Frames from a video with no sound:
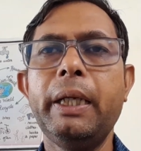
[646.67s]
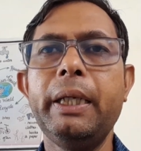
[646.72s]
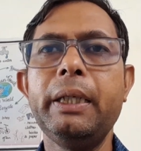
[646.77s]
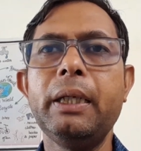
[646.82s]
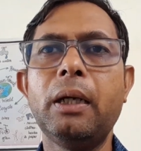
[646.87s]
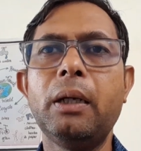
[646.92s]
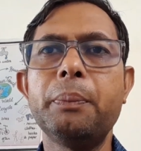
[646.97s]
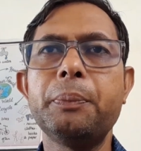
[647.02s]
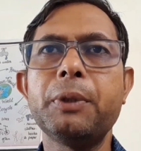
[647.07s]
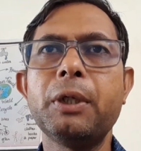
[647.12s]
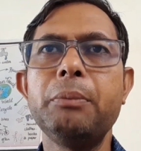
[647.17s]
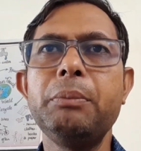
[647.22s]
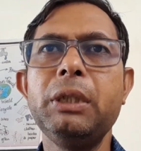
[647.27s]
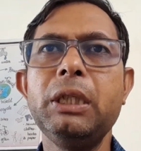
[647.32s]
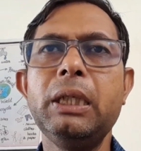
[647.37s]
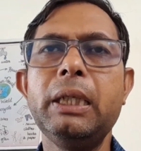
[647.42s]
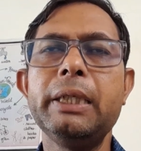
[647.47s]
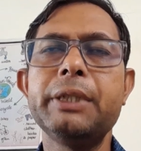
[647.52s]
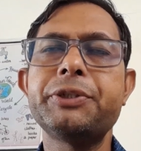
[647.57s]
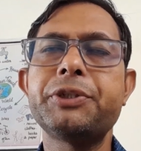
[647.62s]
In
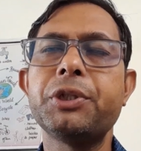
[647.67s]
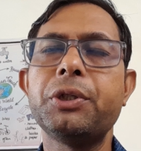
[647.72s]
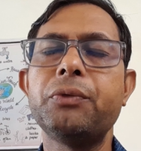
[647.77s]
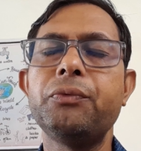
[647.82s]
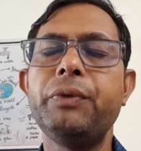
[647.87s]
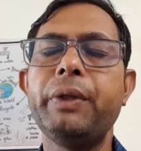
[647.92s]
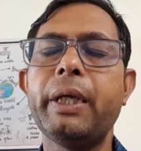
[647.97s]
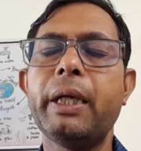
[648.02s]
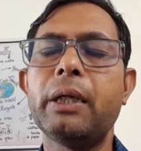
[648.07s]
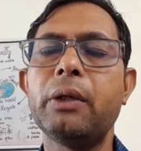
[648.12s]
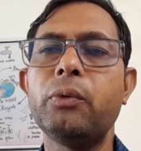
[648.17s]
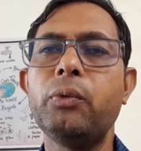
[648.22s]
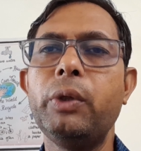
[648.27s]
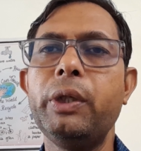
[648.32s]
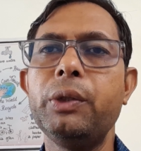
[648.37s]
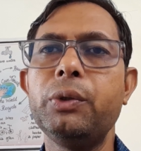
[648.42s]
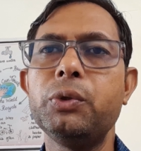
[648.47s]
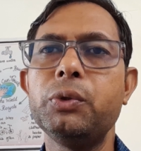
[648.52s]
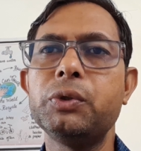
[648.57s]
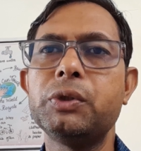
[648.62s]
upcoming lecture we are
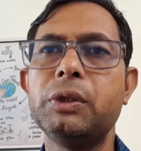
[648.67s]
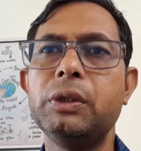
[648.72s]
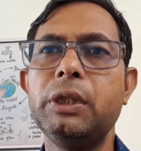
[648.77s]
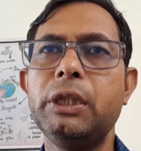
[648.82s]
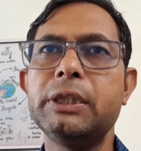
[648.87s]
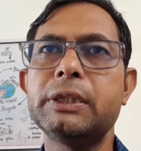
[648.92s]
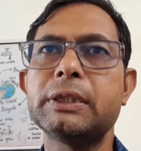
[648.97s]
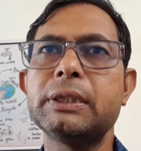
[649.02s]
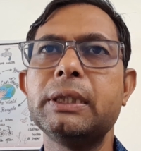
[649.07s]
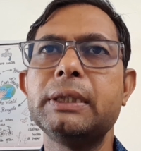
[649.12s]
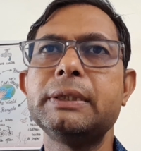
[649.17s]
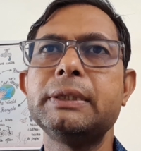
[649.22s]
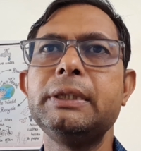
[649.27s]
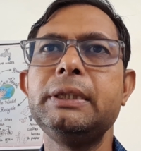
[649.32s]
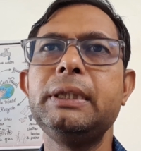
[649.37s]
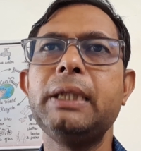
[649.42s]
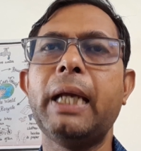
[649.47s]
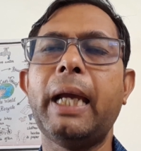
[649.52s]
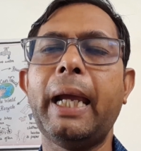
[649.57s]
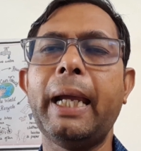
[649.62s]
going to discuss
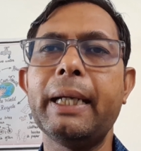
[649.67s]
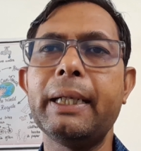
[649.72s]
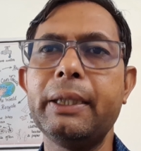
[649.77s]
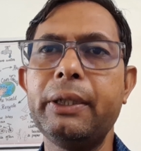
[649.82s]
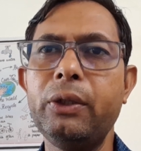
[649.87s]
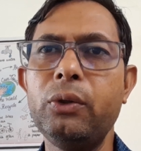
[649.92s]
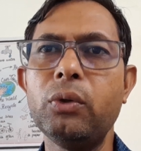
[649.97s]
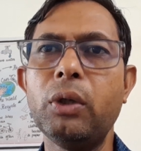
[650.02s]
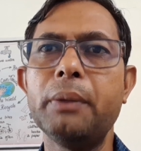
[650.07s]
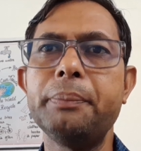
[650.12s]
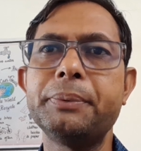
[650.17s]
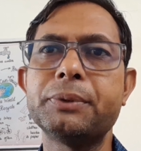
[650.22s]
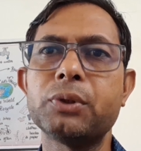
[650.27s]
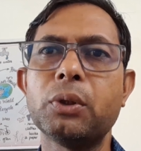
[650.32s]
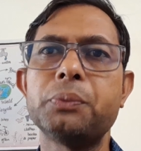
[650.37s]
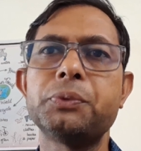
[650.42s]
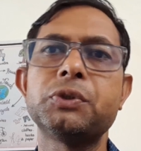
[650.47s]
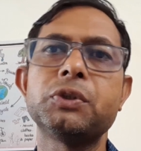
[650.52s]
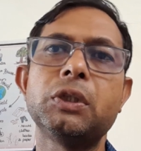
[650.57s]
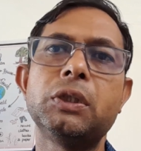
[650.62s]
the active
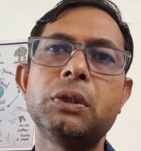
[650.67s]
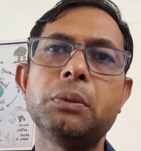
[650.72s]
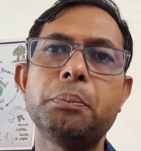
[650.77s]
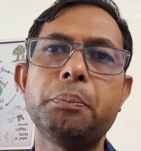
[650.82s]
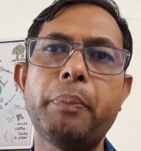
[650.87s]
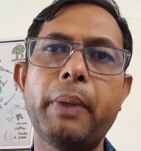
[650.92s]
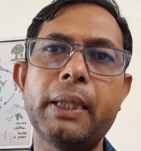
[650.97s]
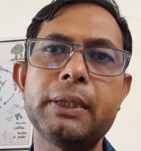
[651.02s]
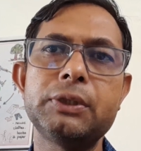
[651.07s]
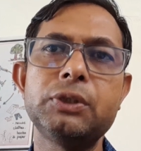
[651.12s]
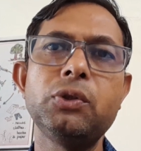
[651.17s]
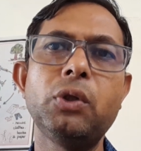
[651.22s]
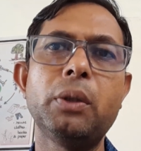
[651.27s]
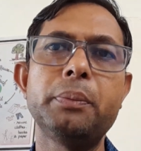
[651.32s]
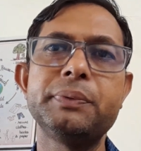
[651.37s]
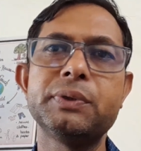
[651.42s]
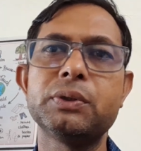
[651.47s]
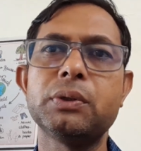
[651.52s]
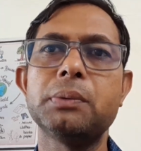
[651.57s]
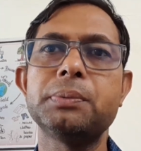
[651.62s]
absorption, passive
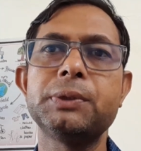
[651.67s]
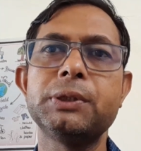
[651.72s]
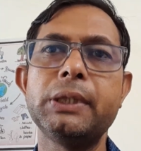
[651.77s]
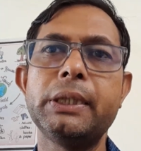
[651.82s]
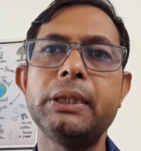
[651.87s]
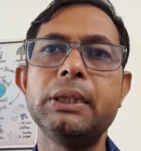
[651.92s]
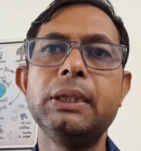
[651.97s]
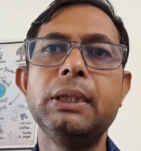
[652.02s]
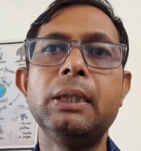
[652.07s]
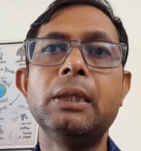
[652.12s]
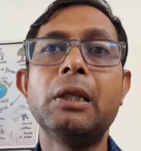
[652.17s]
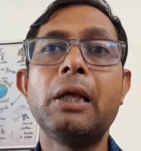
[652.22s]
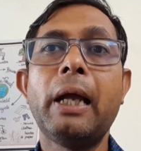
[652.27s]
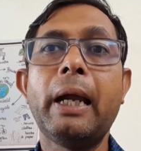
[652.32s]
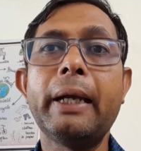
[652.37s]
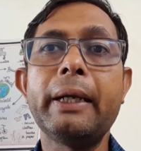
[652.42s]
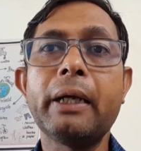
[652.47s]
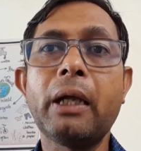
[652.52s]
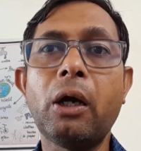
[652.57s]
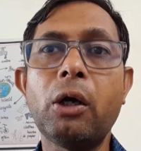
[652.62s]
absorption,
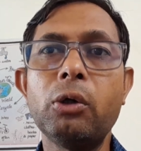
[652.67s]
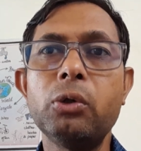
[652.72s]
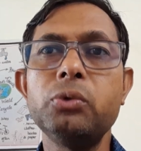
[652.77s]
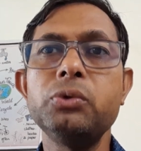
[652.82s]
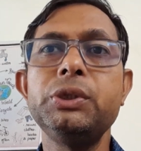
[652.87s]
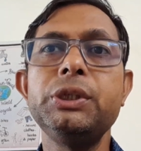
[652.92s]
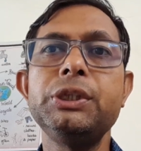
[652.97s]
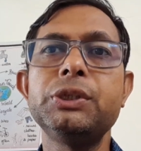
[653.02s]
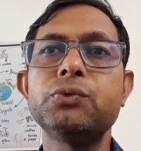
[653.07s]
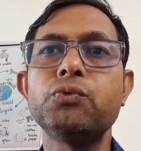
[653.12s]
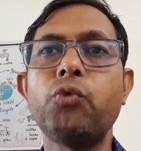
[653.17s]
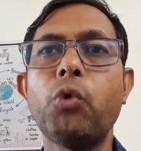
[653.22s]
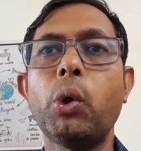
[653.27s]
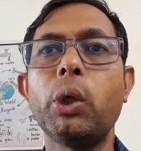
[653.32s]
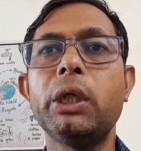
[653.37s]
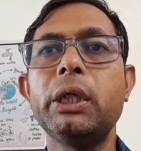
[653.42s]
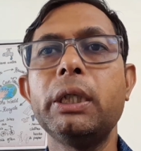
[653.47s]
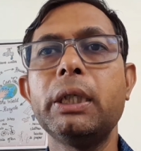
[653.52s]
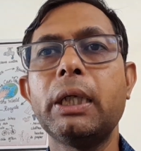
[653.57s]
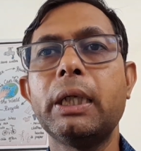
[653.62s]
and how this
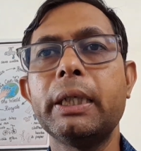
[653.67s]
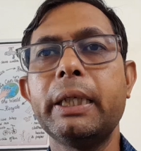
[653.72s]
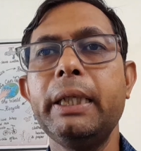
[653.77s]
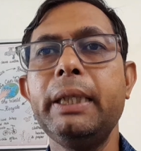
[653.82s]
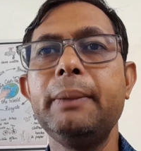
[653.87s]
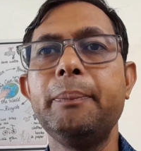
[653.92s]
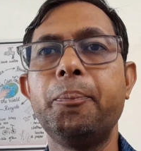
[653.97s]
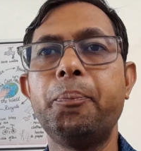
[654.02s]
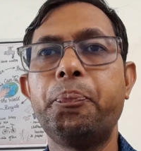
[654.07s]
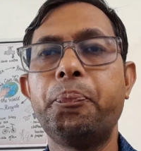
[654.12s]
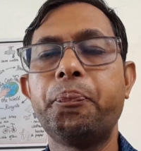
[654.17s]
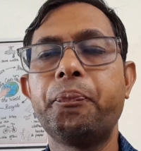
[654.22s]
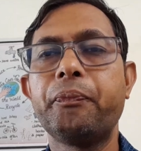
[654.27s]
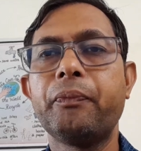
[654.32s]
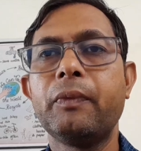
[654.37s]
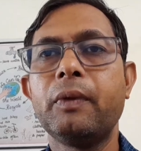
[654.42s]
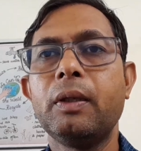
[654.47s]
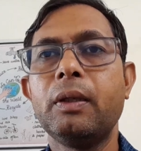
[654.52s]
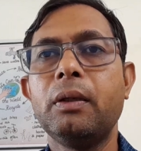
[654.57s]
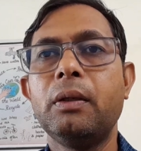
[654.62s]
water again
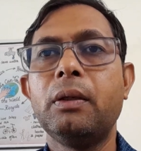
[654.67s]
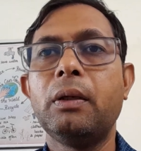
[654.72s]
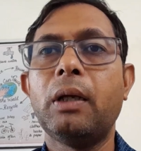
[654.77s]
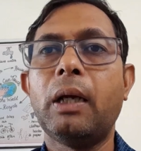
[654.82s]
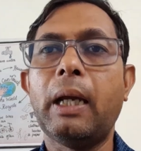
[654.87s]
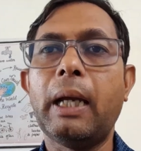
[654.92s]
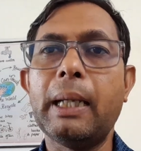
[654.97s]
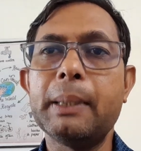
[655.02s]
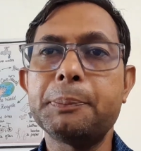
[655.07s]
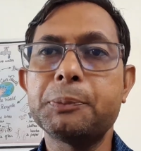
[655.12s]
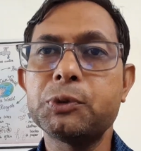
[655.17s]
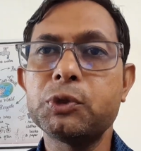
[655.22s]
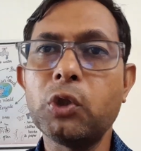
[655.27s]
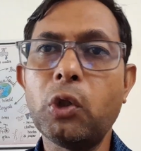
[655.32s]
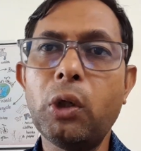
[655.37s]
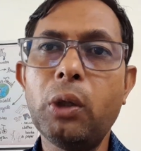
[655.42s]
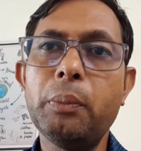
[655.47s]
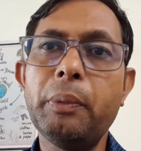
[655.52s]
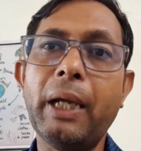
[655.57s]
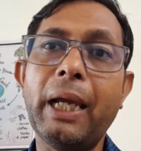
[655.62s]

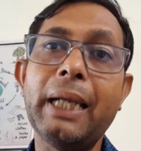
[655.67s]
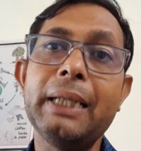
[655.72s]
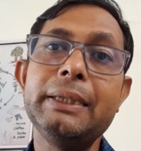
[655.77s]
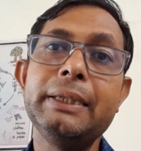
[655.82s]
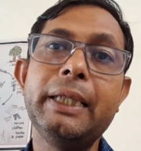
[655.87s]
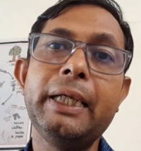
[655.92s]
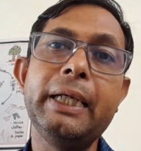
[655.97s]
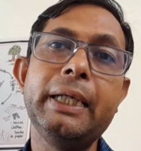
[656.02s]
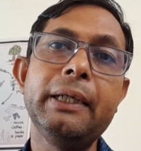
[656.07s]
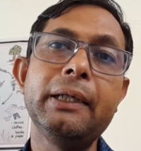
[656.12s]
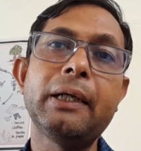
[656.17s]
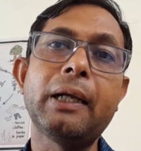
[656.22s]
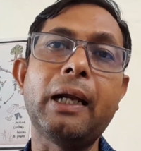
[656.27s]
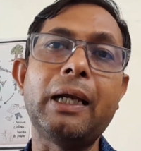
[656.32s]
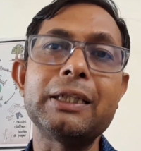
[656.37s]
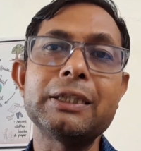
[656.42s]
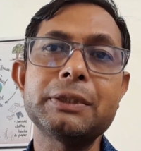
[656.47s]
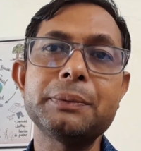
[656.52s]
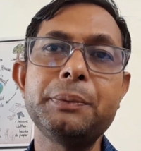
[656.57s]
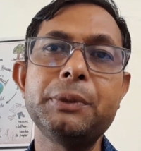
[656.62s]
absorb and then
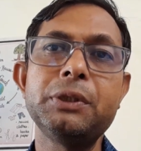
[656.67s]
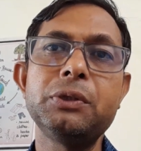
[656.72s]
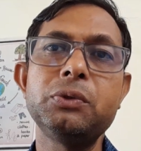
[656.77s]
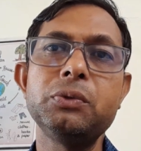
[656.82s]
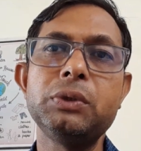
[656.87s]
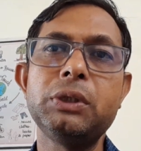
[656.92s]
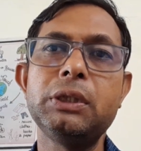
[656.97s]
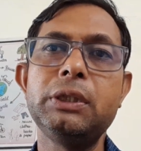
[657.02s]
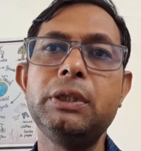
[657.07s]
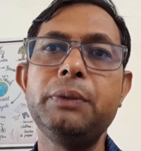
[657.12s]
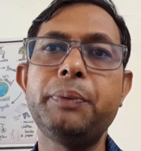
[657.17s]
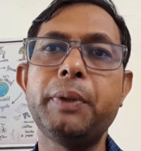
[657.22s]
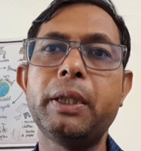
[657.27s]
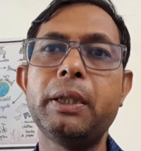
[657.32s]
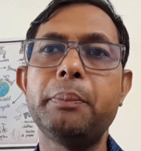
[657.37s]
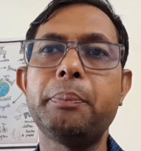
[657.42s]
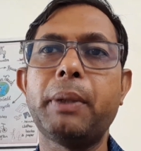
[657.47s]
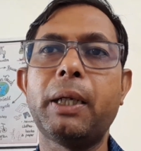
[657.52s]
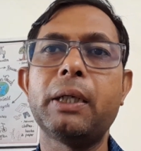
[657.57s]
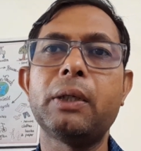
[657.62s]
transport to the
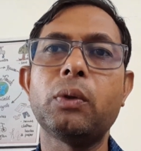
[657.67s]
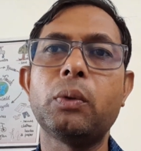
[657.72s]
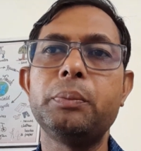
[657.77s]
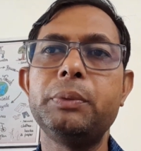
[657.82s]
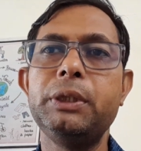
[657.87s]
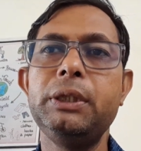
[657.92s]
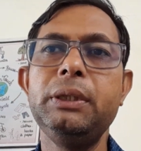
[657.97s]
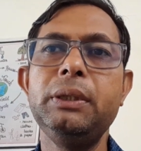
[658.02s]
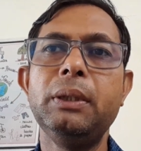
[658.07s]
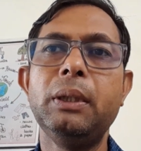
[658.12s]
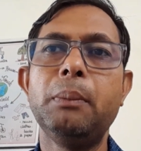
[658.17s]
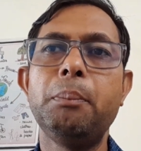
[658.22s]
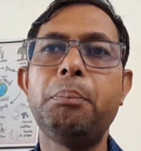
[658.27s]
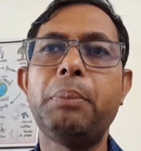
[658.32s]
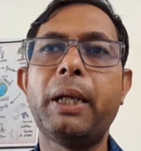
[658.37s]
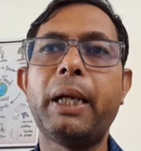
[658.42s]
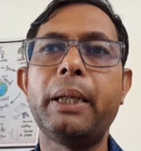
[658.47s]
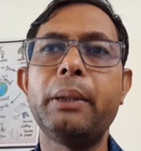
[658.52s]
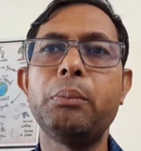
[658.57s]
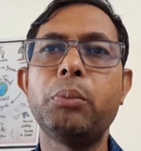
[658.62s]
different part of the
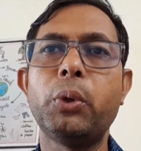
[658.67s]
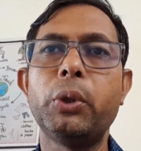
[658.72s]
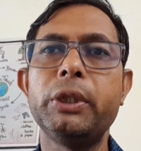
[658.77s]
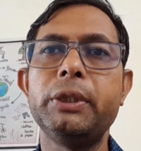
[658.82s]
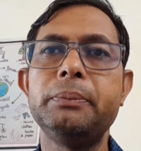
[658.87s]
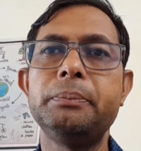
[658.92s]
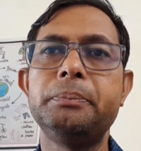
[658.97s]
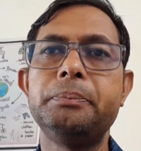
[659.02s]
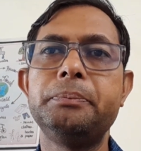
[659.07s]
plant body.